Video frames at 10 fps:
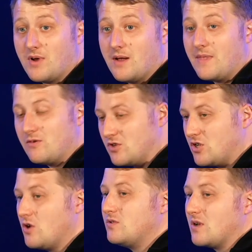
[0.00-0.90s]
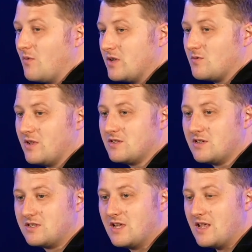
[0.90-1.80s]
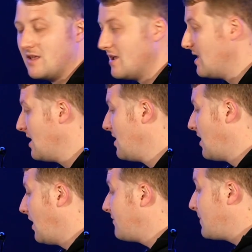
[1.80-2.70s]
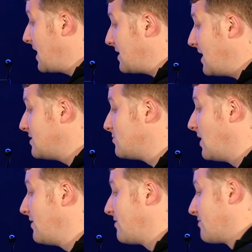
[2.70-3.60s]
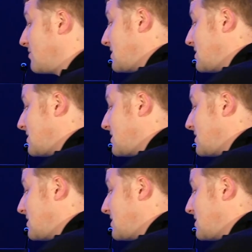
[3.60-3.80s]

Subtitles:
but I'm now choosing which ones I see. I've picked heads 1 through